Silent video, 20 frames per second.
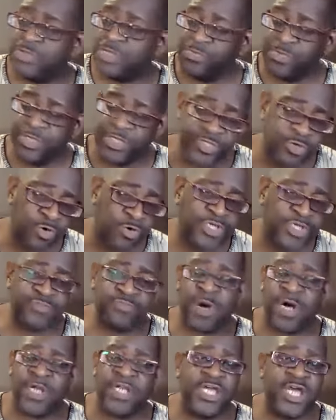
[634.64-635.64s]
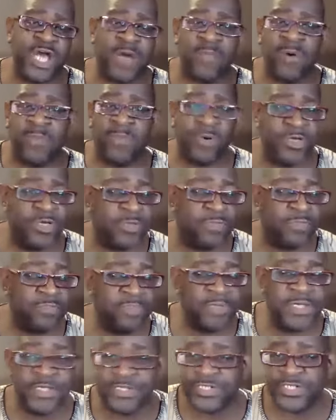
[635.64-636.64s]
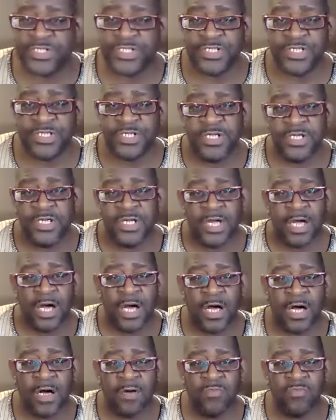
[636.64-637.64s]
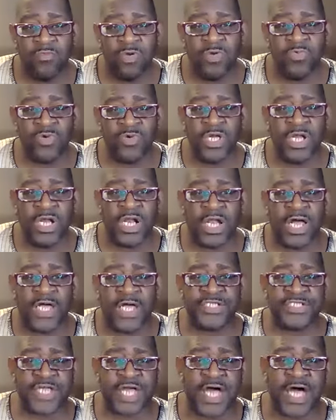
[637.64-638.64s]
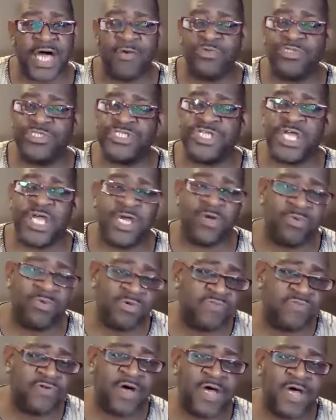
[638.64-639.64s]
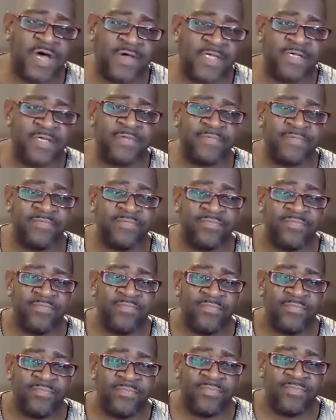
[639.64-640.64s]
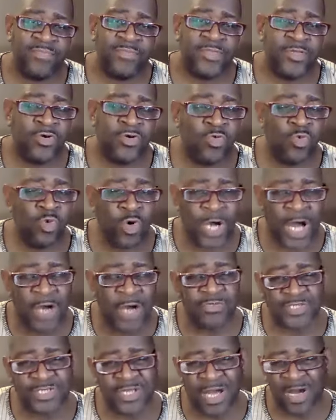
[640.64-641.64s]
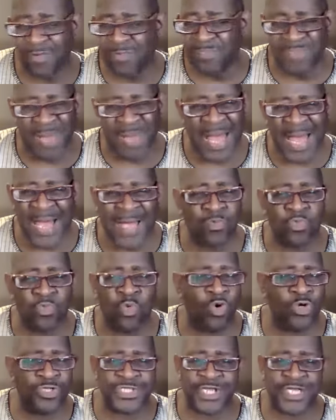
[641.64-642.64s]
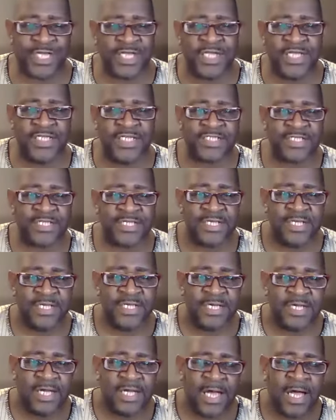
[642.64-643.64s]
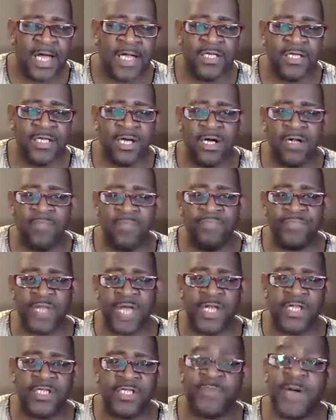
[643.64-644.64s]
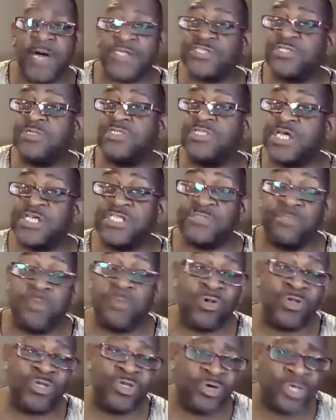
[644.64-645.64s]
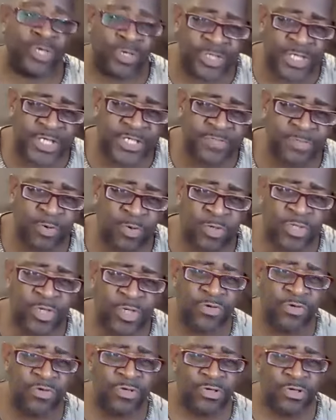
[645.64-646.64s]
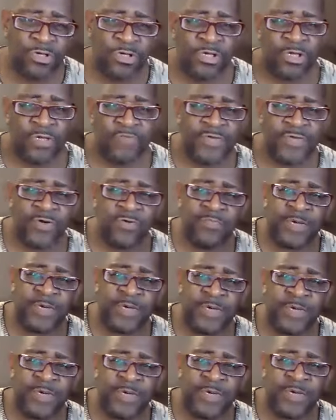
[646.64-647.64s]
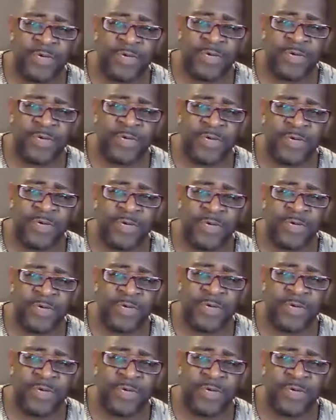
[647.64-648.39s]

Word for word: we saw his body come up on the beach, um, we realized how terrifying the how, how bad water is. And, hmm. um, and his pastor, Des Baldo, you know Des Baldo, You know, hmm. Pastor Baldo is his hmm.